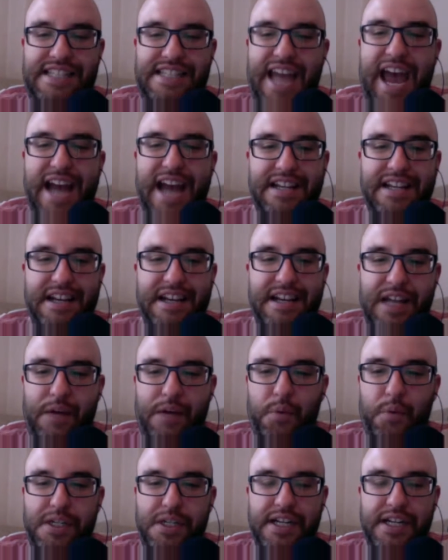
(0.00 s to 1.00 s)
dad,
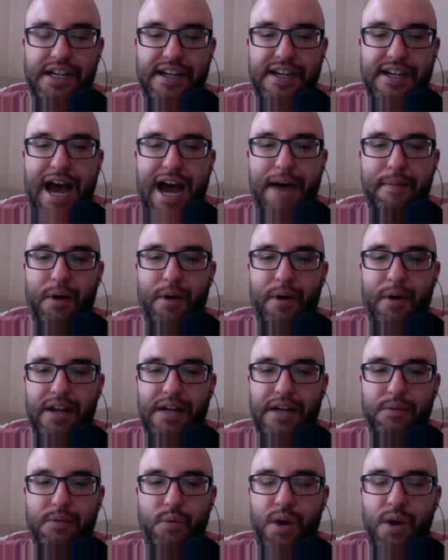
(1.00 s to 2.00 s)
worked at Konami or
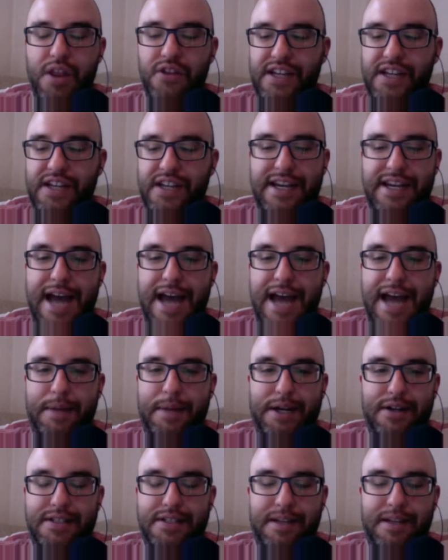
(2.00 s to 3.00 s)
one of those
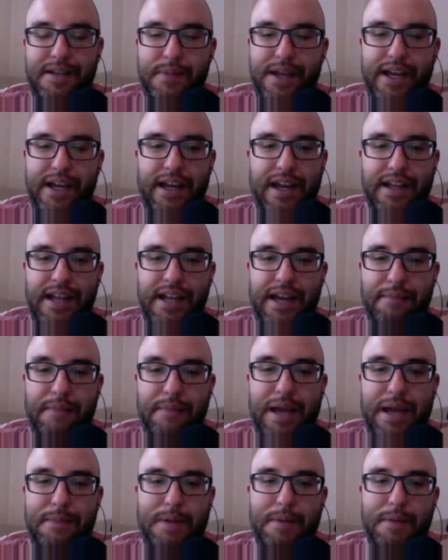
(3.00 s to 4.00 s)
Konami or something, and
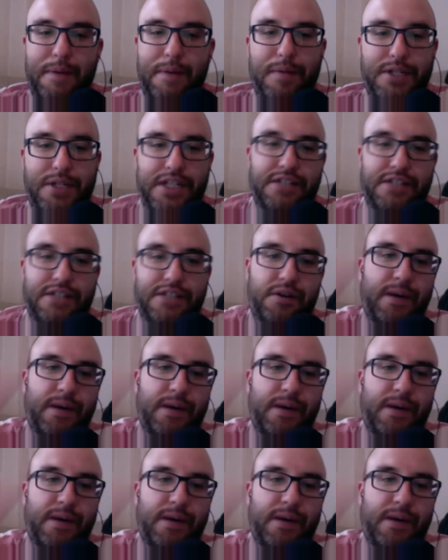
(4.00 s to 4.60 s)
made pinball machines